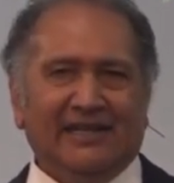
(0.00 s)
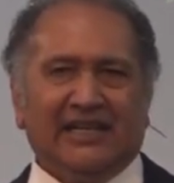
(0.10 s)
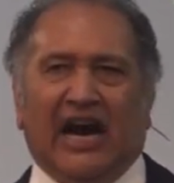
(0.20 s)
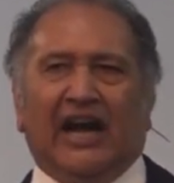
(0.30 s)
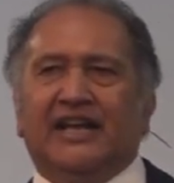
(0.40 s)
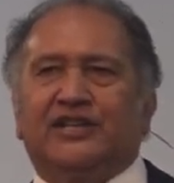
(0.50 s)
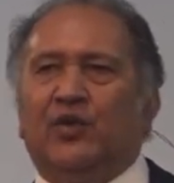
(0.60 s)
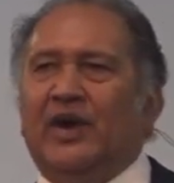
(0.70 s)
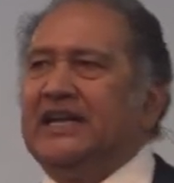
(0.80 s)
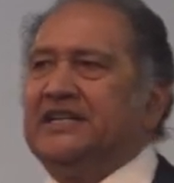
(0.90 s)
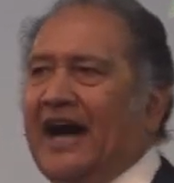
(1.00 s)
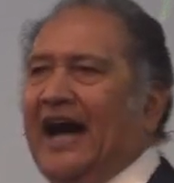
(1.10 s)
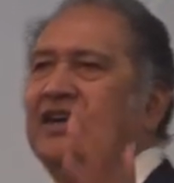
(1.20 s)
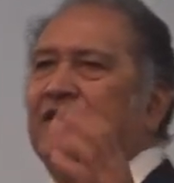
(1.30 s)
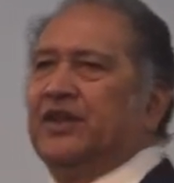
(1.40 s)
God has already
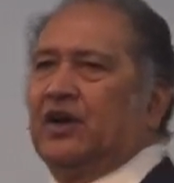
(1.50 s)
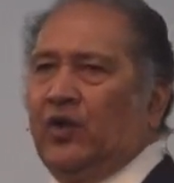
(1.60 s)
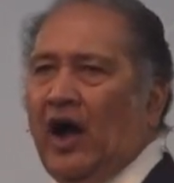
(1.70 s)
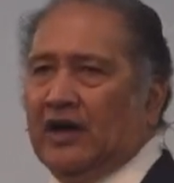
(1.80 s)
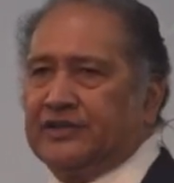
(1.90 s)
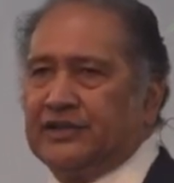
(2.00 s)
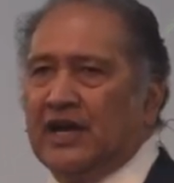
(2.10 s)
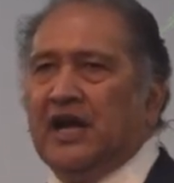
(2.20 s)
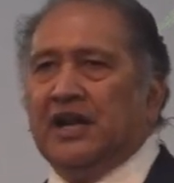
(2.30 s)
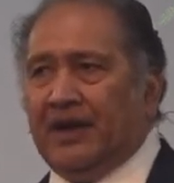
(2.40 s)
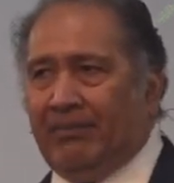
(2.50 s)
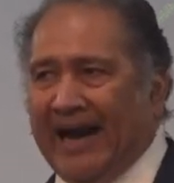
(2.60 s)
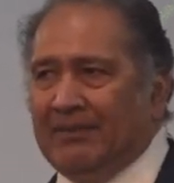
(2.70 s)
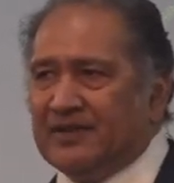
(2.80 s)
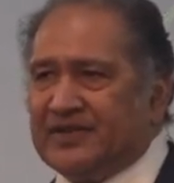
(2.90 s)
died on the cross. The
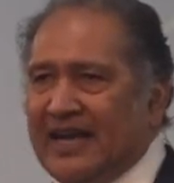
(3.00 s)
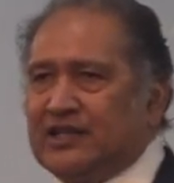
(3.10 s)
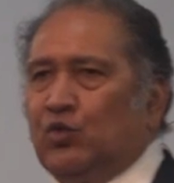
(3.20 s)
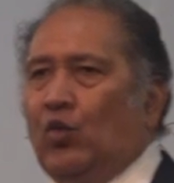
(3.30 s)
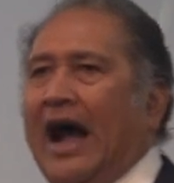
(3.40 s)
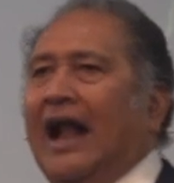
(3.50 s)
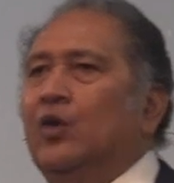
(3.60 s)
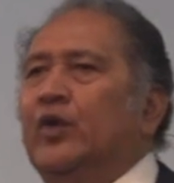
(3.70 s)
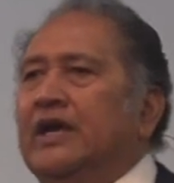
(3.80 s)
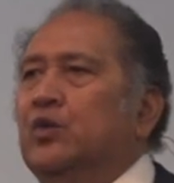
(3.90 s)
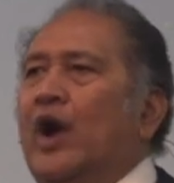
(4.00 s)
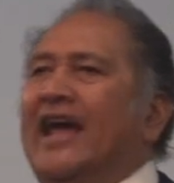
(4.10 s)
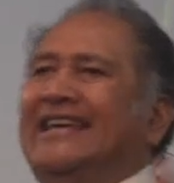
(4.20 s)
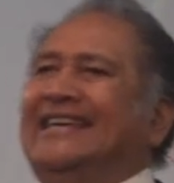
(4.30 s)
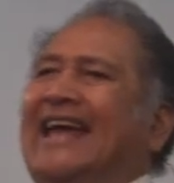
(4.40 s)
Bible says, while we were
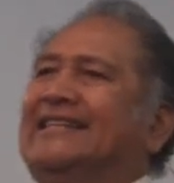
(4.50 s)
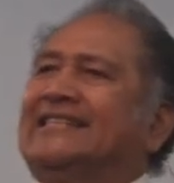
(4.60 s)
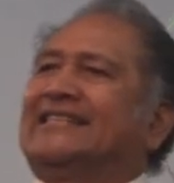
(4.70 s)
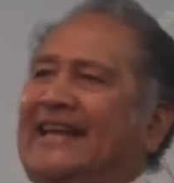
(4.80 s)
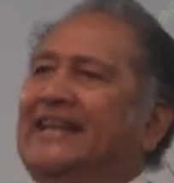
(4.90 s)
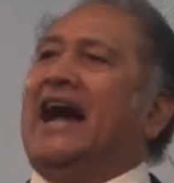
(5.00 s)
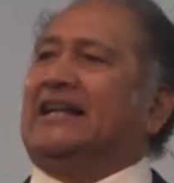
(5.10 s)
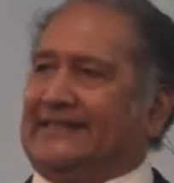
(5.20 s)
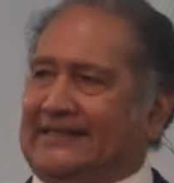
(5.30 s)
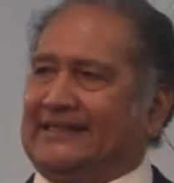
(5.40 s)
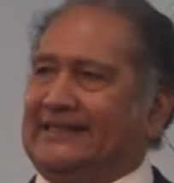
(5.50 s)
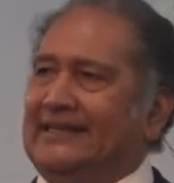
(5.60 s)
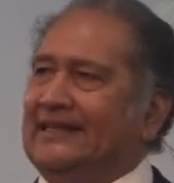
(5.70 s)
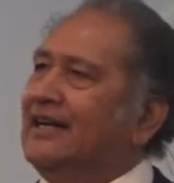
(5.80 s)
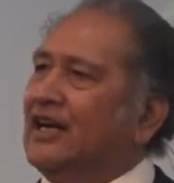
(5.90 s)
yet sinners,
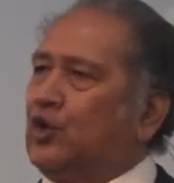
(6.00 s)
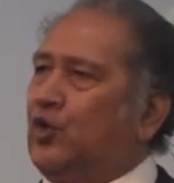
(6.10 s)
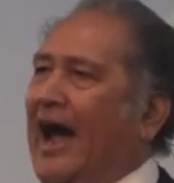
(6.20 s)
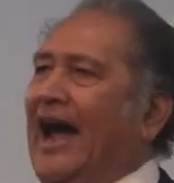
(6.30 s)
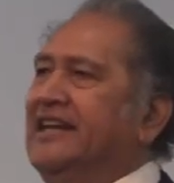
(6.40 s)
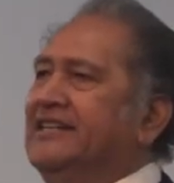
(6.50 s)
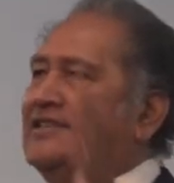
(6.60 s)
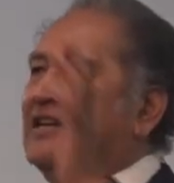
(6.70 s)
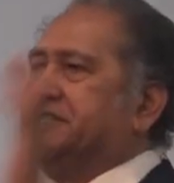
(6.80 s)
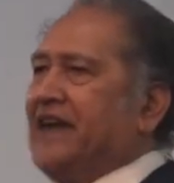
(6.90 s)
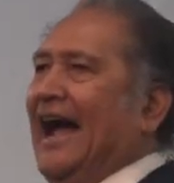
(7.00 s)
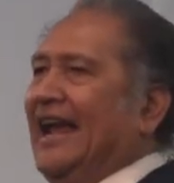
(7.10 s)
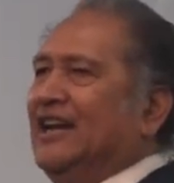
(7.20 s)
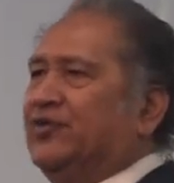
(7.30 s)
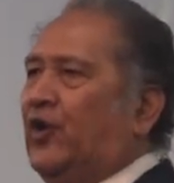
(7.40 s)
Christ
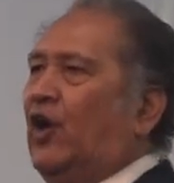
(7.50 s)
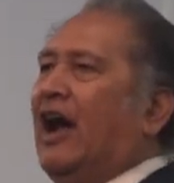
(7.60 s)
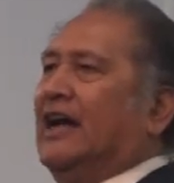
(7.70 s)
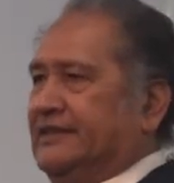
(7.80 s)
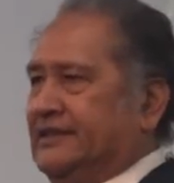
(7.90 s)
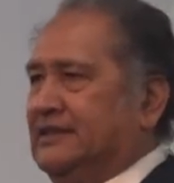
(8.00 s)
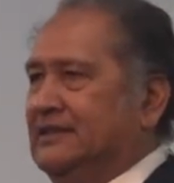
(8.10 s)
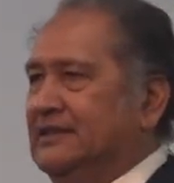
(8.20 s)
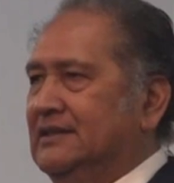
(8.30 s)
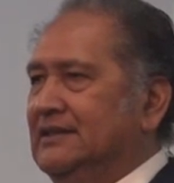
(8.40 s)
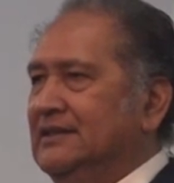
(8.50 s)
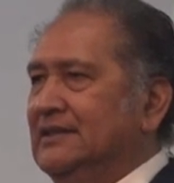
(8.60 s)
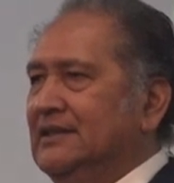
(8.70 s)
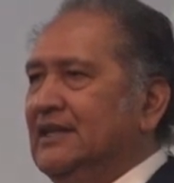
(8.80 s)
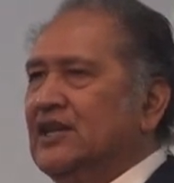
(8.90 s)
died for us.
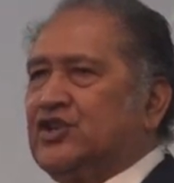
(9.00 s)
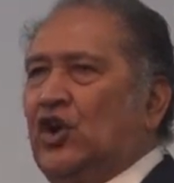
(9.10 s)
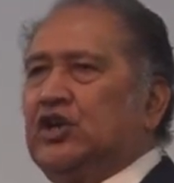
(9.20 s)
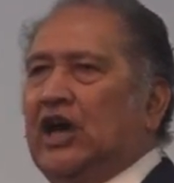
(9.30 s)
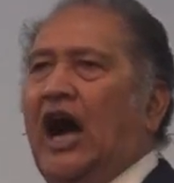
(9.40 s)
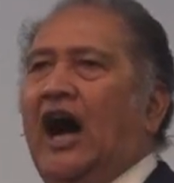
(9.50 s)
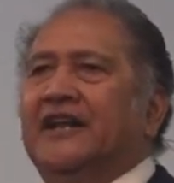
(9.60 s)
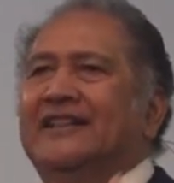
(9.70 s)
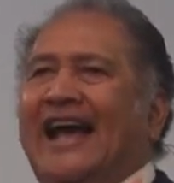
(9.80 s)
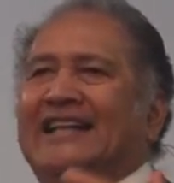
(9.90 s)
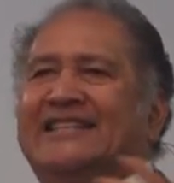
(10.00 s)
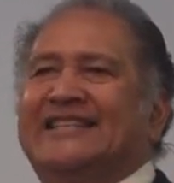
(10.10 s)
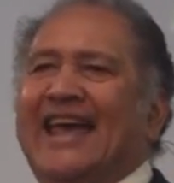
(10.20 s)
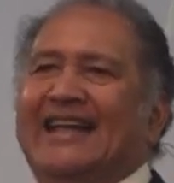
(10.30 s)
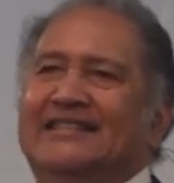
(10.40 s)
So God in that
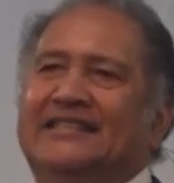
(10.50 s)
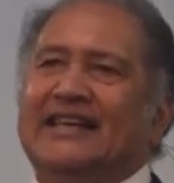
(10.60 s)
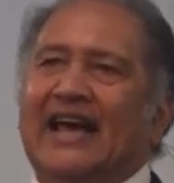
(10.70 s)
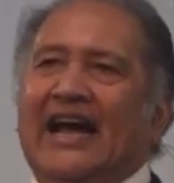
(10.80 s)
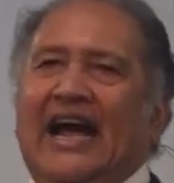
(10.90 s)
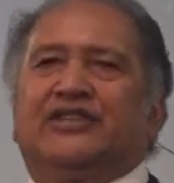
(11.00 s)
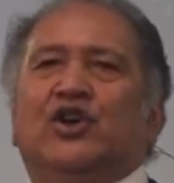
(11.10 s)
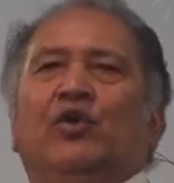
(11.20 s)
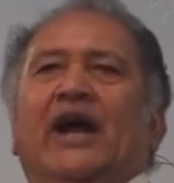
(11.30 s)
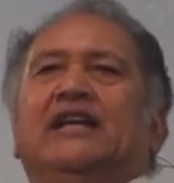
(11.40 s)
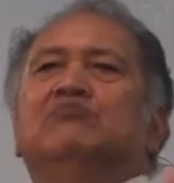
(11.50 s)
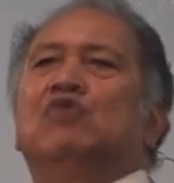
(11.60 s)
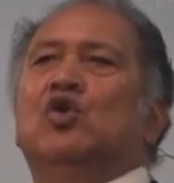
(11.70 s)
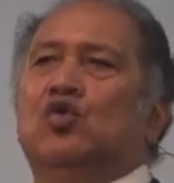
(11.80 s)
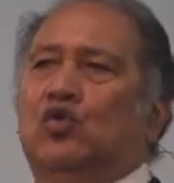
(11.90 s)
sense has already
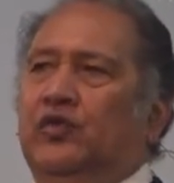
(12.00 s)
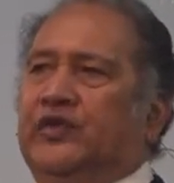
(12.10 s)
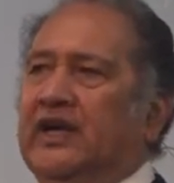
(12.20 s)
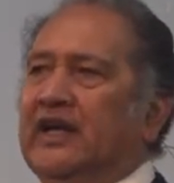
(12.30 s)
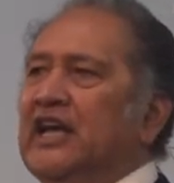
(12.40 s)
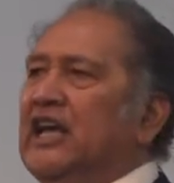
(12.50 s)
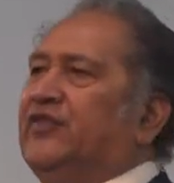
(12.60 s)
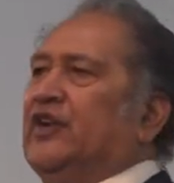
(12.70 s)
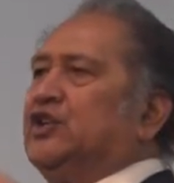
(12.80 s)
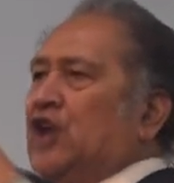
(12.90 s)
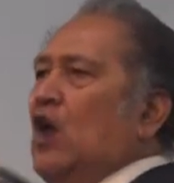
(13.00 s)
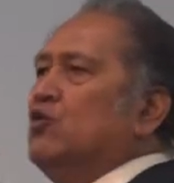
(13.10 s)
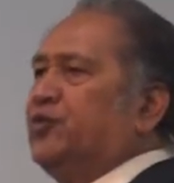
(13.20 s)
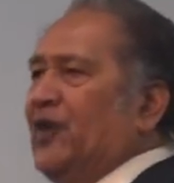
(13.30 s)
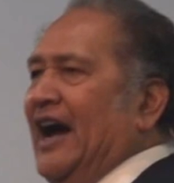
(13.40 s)
moved if you
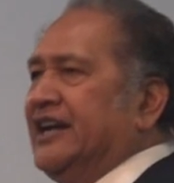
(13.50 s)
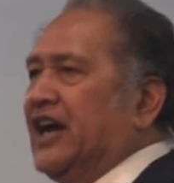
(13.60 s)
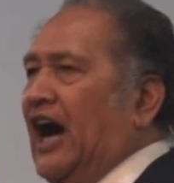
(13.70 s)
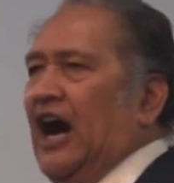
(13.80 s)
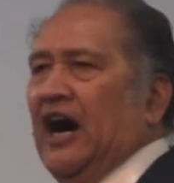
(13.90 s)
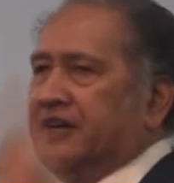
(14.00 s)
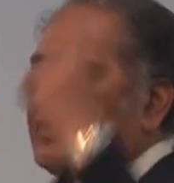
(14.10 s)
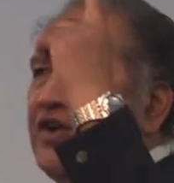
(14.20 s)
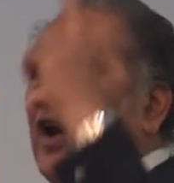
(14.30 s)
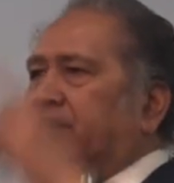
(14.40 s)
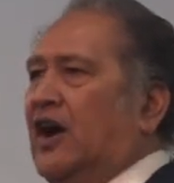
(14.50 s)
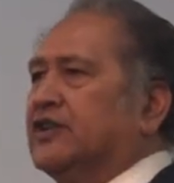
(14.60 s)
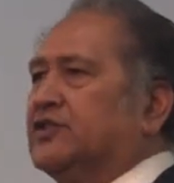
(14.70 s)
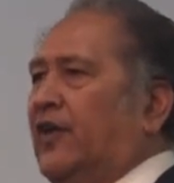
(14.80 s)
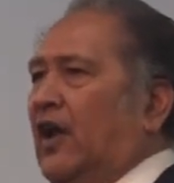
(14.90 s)
don't find God, it's not
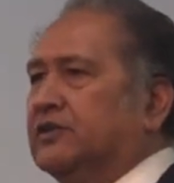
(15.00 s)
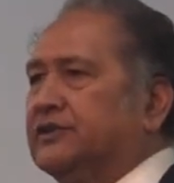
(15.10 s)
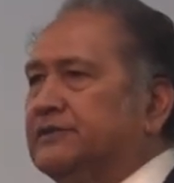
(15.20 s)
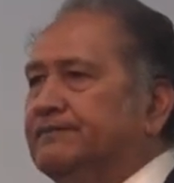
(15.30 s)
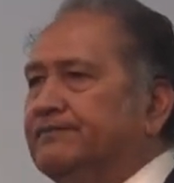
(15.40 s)
God's fault.